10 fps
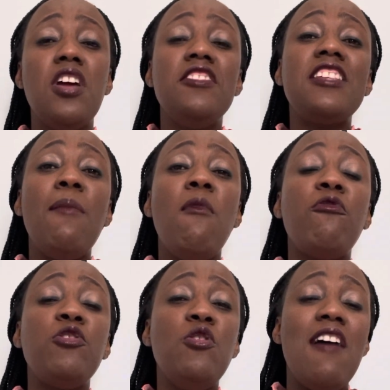some
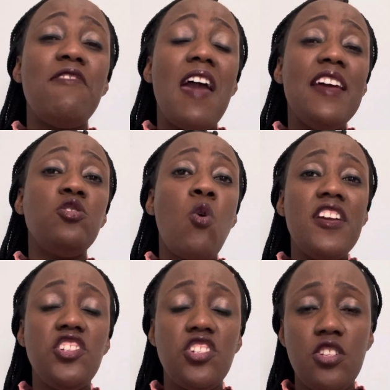of you have had
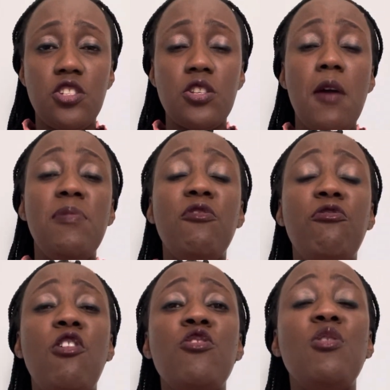questions
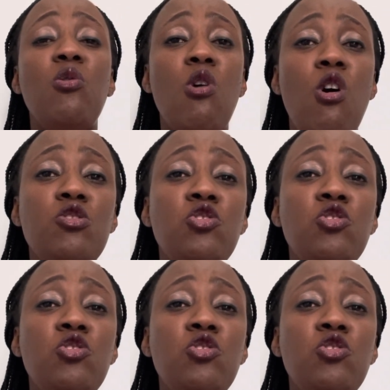before the Lord.